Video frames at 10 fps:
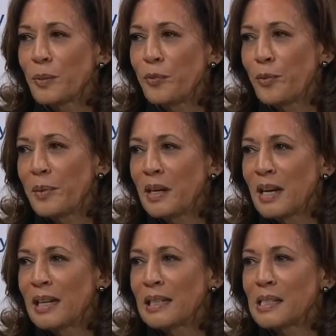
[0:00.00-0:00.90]
from the
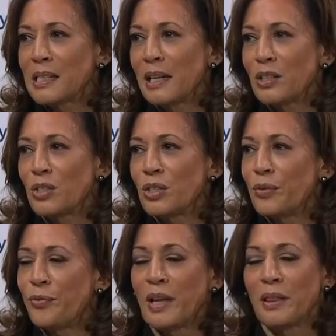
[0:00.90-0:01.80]
United States to
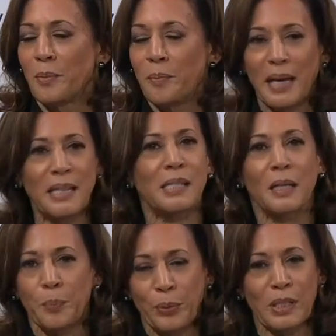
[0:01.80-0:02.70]
defend the
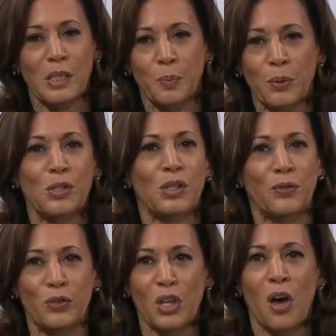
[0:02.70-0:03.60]
basic principles
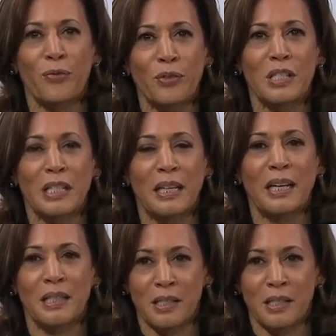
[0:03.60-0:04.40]
of sovereignty and